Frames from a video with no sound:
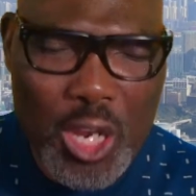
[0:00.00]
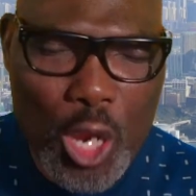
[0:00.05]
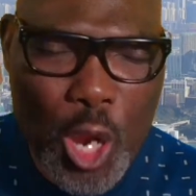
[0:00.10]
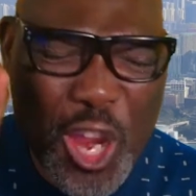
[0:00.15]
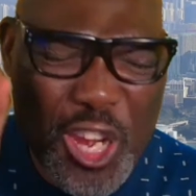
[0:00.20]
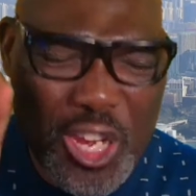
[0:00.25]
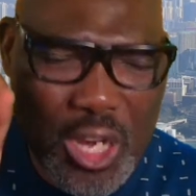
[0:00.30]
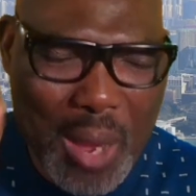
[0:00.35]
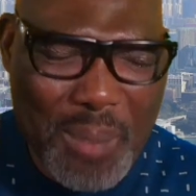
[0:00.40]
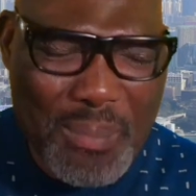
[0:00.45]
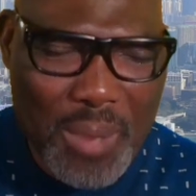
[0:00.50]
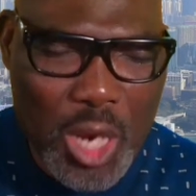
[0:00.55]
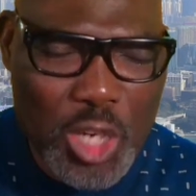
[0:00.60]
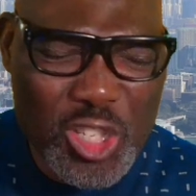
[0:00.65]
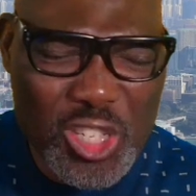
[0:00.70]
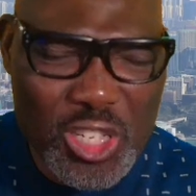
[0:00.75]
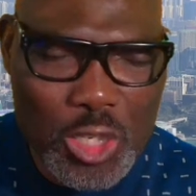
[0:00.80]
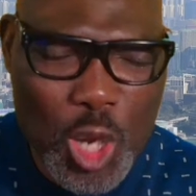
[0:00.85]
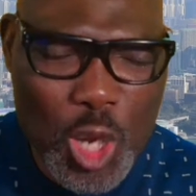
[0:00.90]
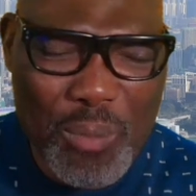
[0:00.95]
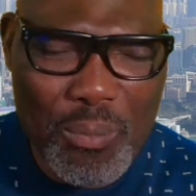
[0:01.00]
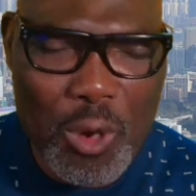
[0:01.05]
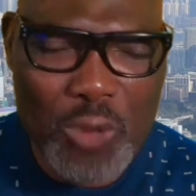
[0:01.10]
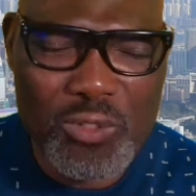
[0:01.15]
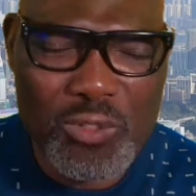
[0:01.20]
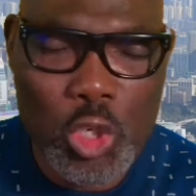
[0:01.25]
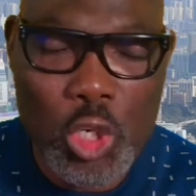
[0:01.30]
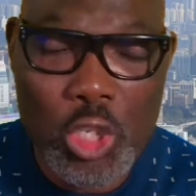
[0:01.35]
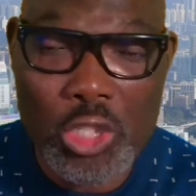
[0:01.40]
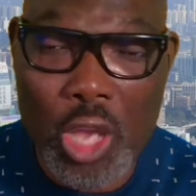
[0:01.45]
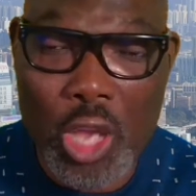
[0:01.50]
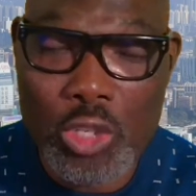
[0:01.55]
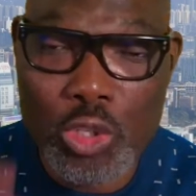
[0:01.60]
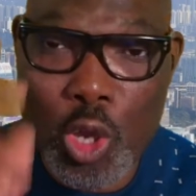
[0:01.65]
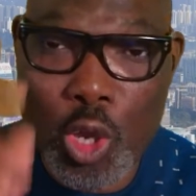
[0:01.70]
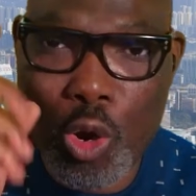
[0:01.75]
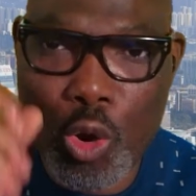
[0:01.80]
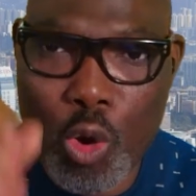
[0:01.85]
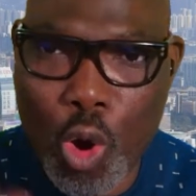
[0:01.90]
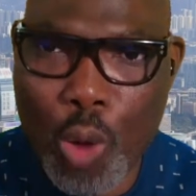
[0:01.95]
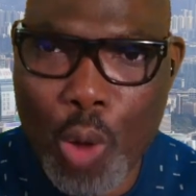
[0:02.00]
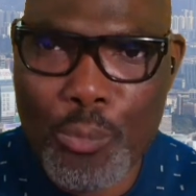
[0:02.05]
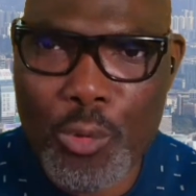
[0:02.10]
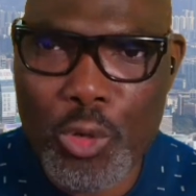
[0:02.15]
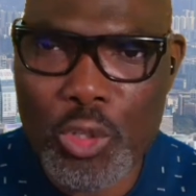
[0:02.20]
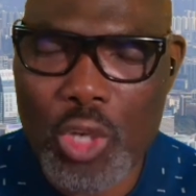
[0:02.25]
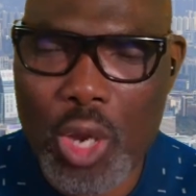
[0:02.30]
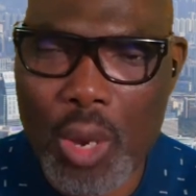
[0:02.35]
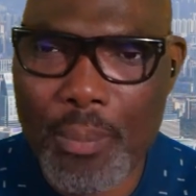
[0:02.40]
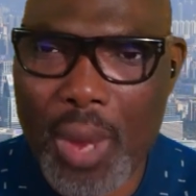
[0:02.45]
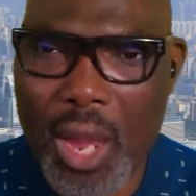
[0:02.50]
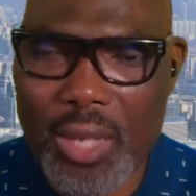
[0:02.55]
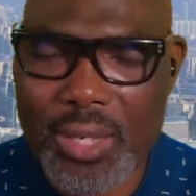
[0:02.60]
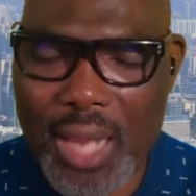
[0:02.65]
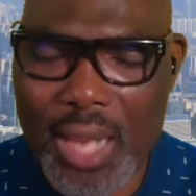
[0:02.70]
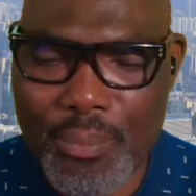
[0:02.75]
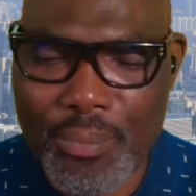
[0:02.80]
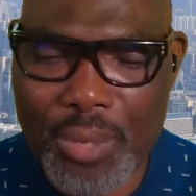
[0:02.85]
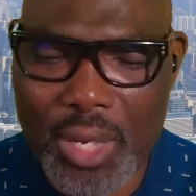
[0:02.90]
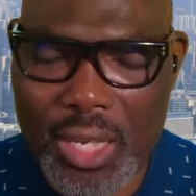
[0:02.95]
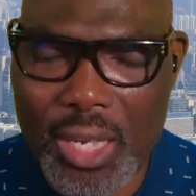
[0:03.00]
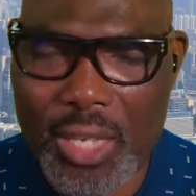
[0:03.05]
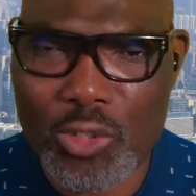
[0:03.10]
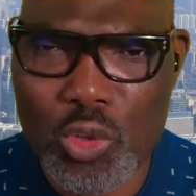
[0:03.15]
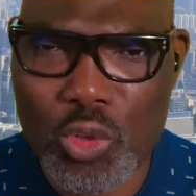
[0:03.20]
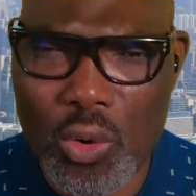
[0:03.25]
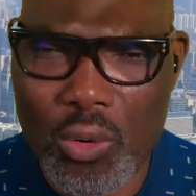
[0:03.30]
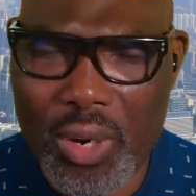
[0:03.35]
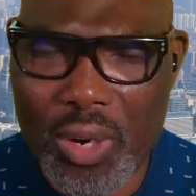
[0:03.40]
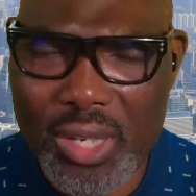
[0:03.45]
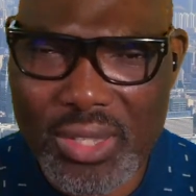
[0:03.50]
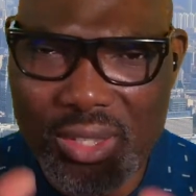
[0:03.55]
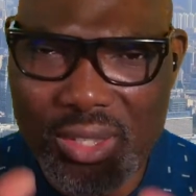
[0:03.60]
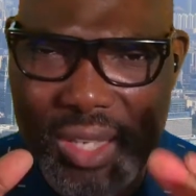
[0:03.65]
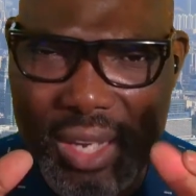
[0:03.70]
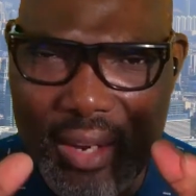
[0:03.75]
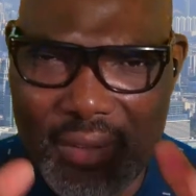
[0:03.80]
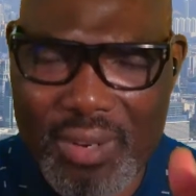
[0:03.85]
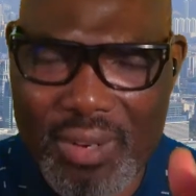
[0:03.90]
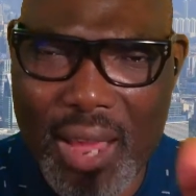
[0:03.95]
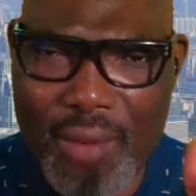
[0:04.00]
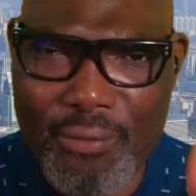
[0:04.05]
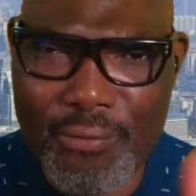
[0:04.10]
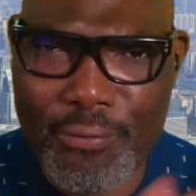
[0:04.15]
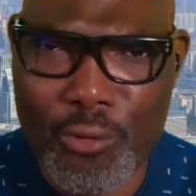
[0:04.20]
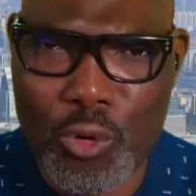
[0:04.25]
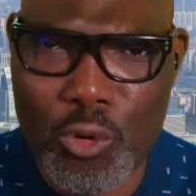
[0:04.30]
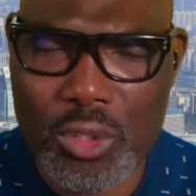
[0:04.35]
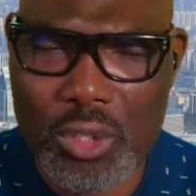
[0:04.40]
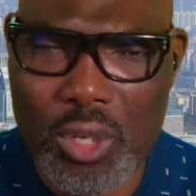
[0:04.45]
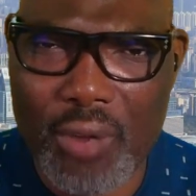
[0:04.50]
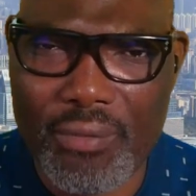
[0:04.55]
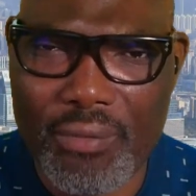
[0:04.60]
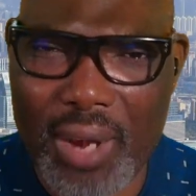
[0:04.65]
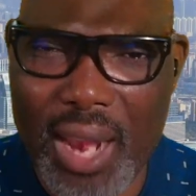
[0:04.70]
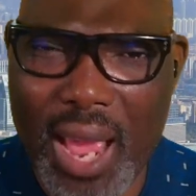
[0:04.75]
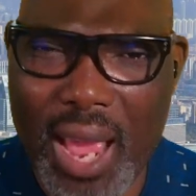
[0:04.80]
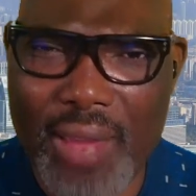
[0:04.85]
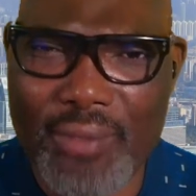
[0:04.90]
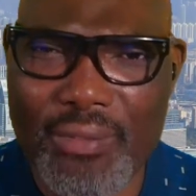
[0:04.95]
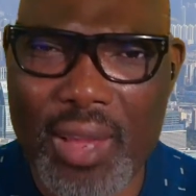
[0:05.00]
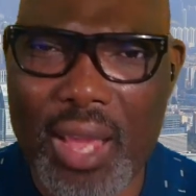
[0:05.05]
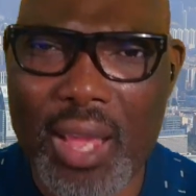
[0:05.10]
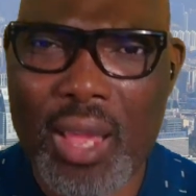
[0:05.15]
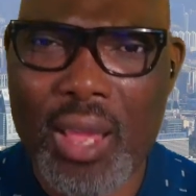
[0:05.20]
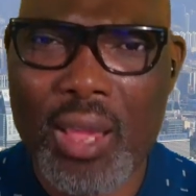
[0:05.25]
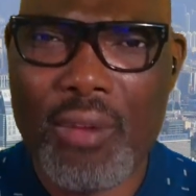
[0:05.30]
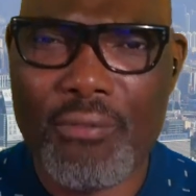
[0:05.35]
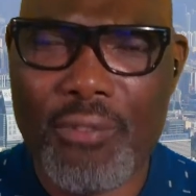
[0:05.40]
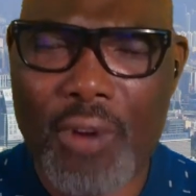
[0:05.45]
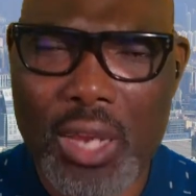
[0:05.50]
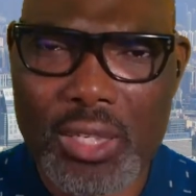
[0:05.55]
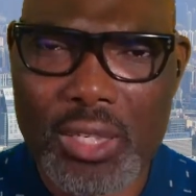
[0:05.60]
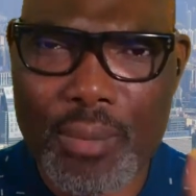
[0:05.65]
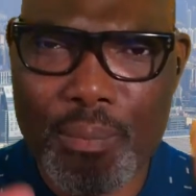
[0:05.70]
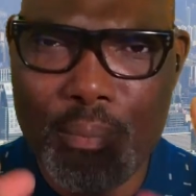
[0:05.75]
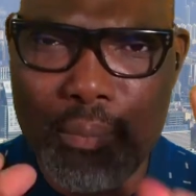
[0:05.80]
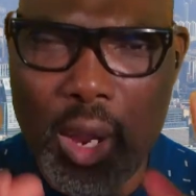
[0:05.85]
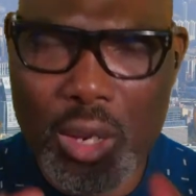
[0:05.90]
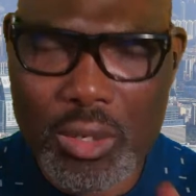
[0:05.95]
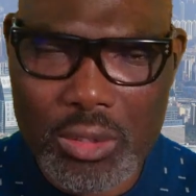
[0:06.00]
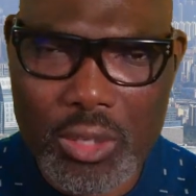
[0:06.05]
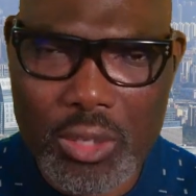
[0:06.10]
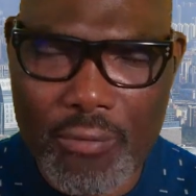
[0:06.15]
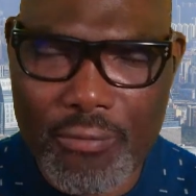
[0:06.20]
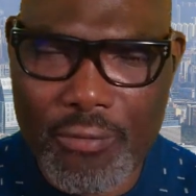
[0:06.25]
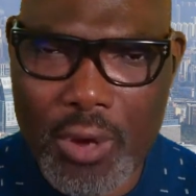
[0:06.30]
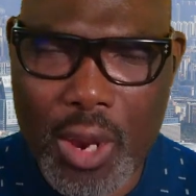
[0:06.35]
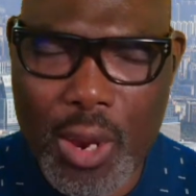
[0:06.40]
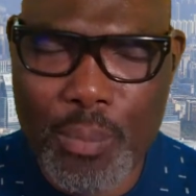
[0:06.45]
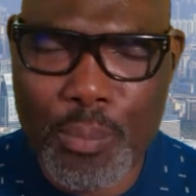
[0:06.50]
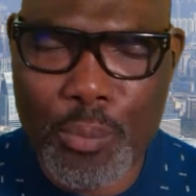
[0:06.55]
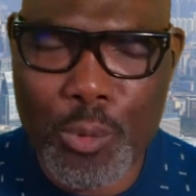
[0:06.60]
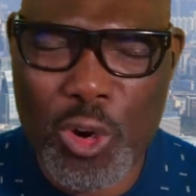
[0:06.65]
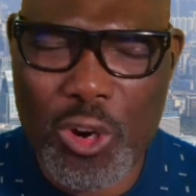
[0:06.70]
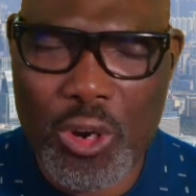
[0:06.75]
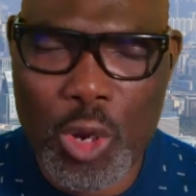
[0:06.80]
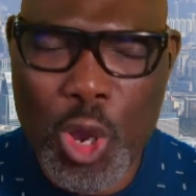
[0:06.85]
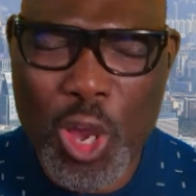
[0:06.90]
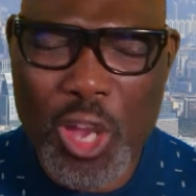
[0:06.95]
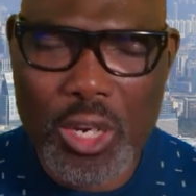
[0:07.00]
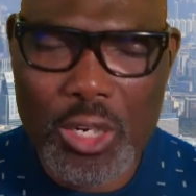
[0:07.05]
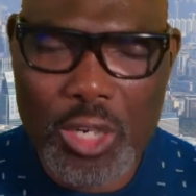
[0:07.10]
In the mighty name of Jesus, open your mouth and begin to receive that fruit of life uh, for the month of April.